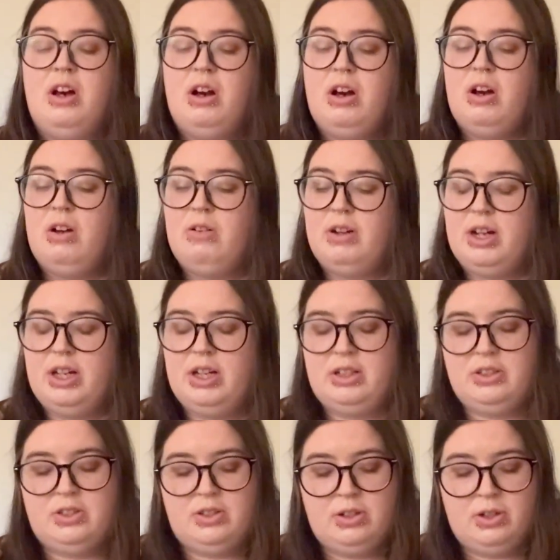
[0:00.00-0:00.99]

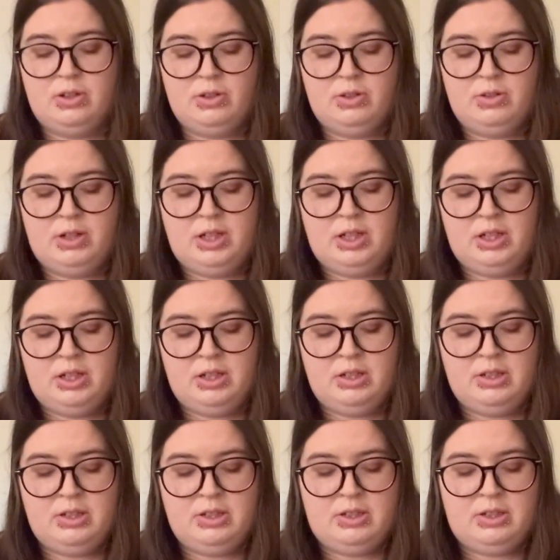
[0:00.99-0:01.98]
Alright, so
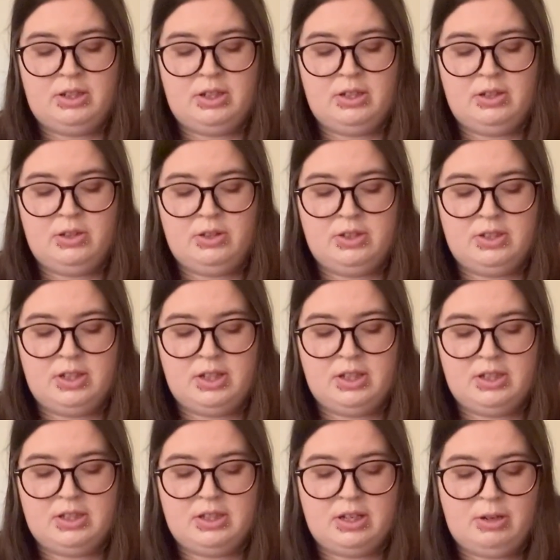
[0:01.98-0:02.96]
it looks like
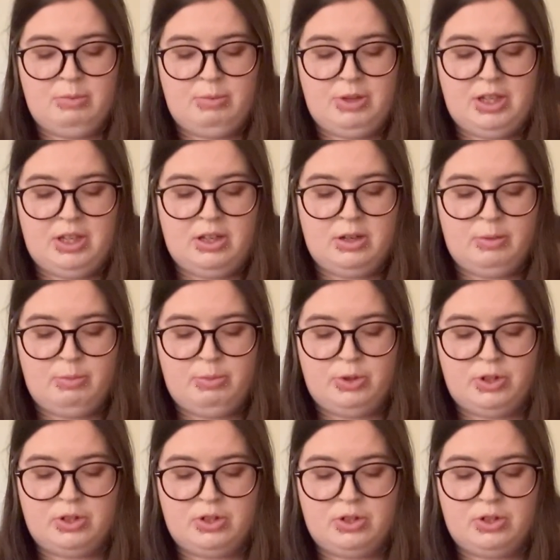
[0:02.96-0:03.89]
it's going to be a book